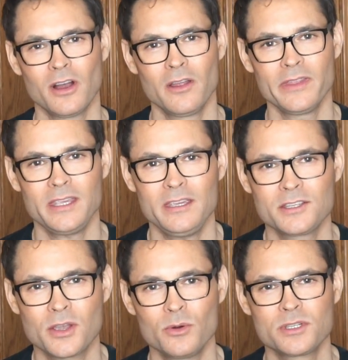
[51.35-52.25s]
on the
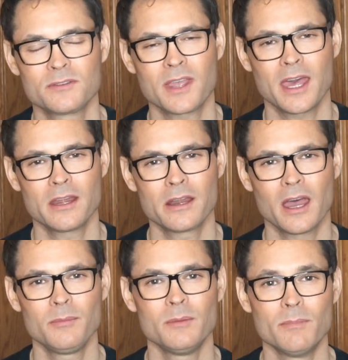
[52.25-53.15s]
east coast of Canada.
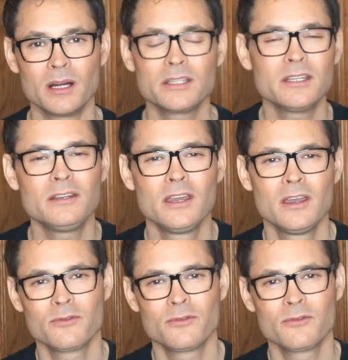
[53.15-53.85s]
I'm in Moncton.